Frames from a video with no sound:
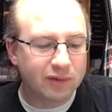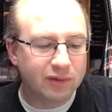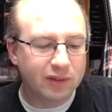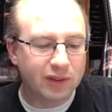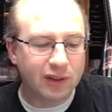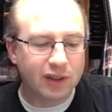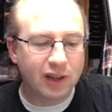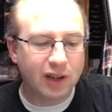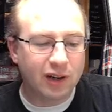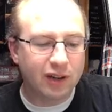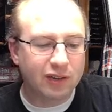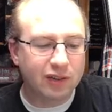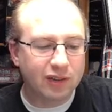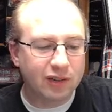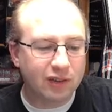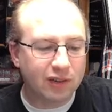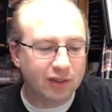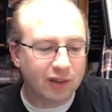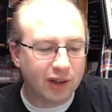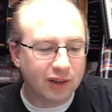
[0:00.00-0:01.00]
And again, I
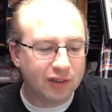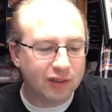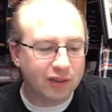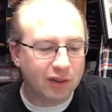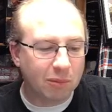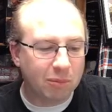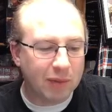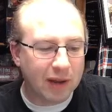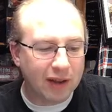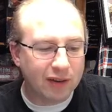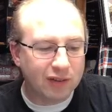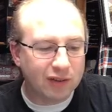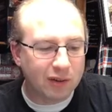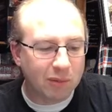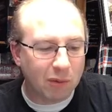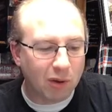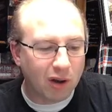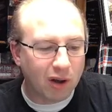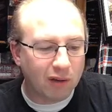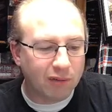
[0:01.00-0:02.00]
still, I still bat some
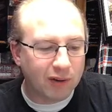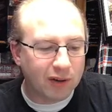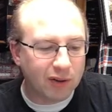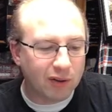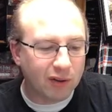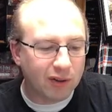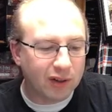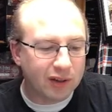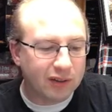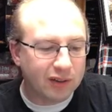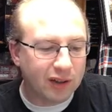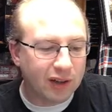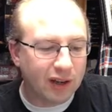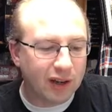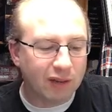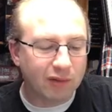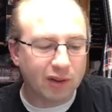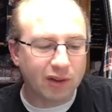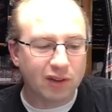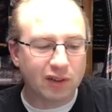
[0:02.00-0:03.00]
off. I don't like to
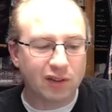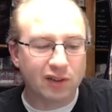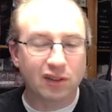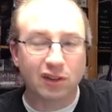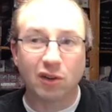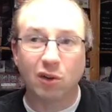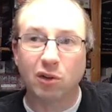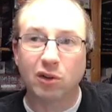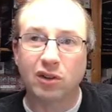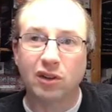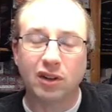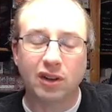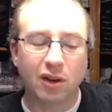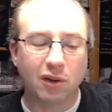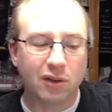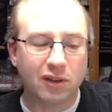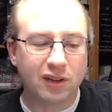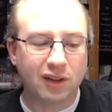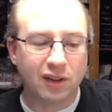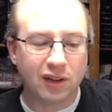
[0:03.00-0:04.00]
have it soaked. They
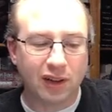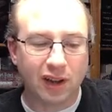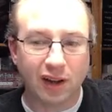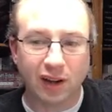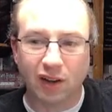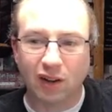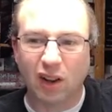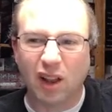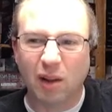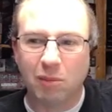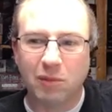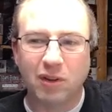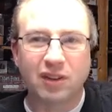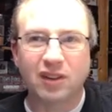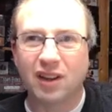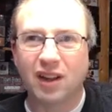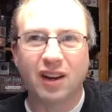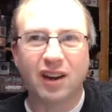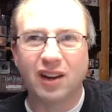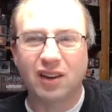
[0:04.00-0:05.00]
always say to kind of glob this
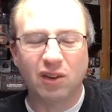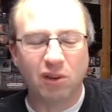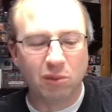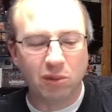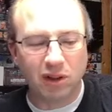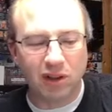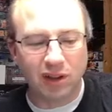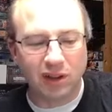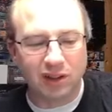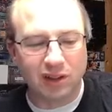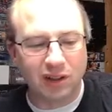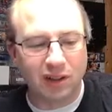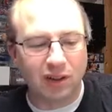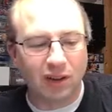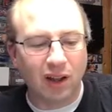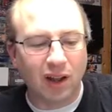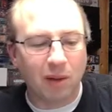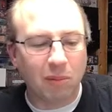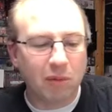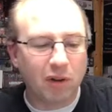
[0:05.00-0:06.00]
on. I don't really like to
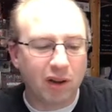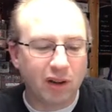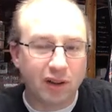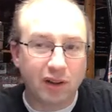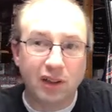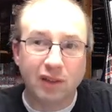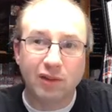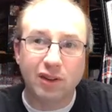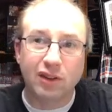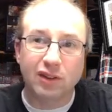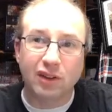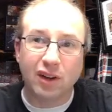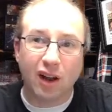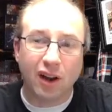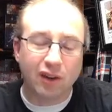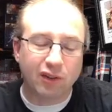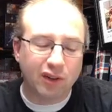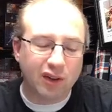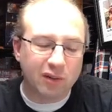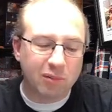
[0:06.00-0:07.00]
glob even
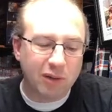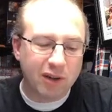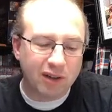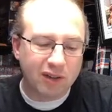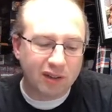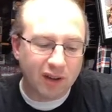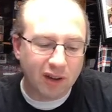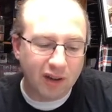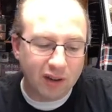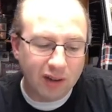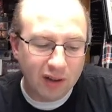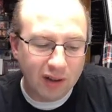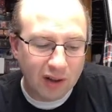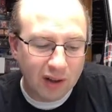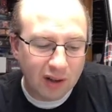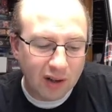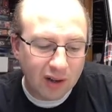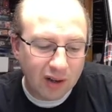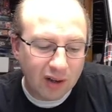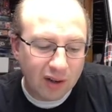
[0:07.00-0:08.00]
contrast paints on.
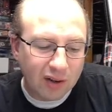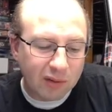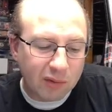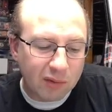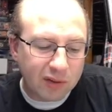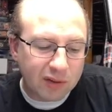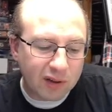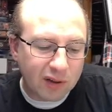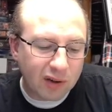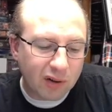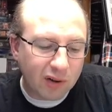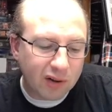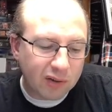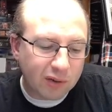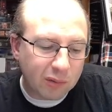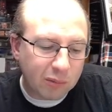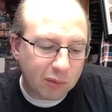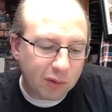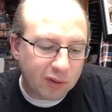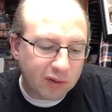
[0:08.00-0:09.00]
So we're just going to go right to
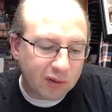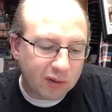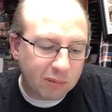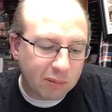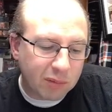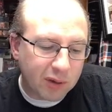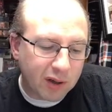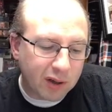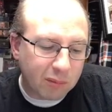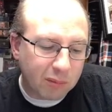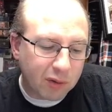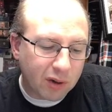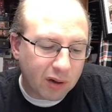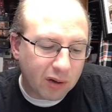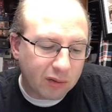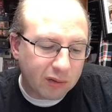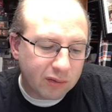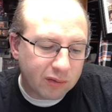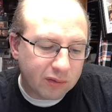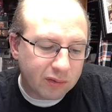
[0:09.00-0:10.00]
our boots and paint them
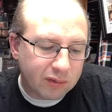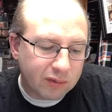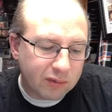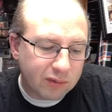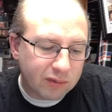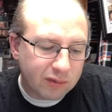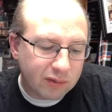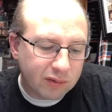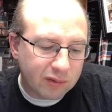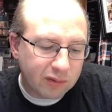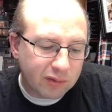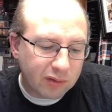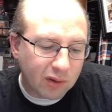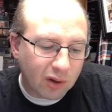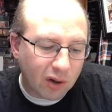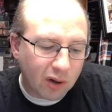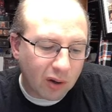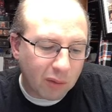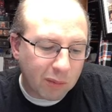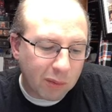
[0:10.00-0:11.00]
brown.
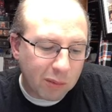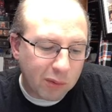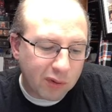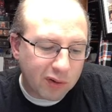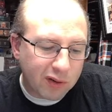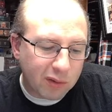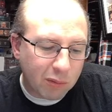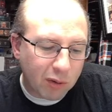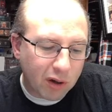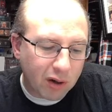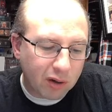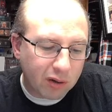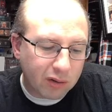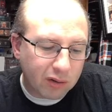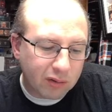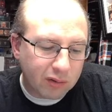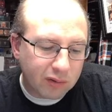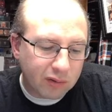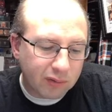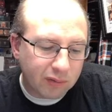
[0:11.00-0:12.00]
All my boots are brown.
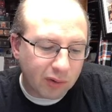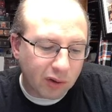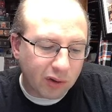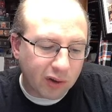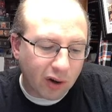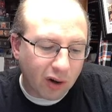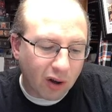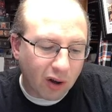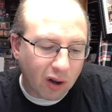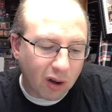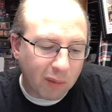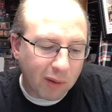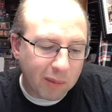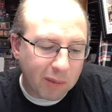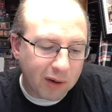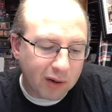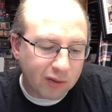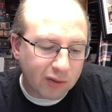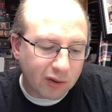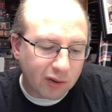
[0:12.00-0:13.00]
If you look at all my
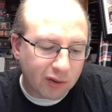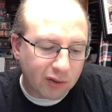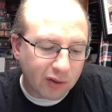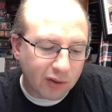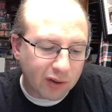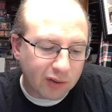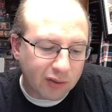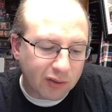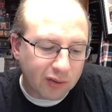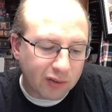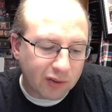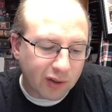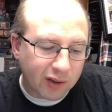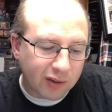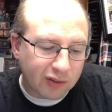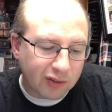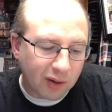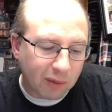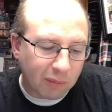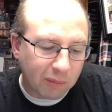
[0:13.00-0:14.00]
miniatures, unless it's like
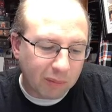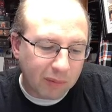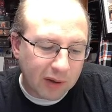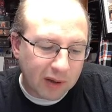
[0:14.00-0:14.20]
some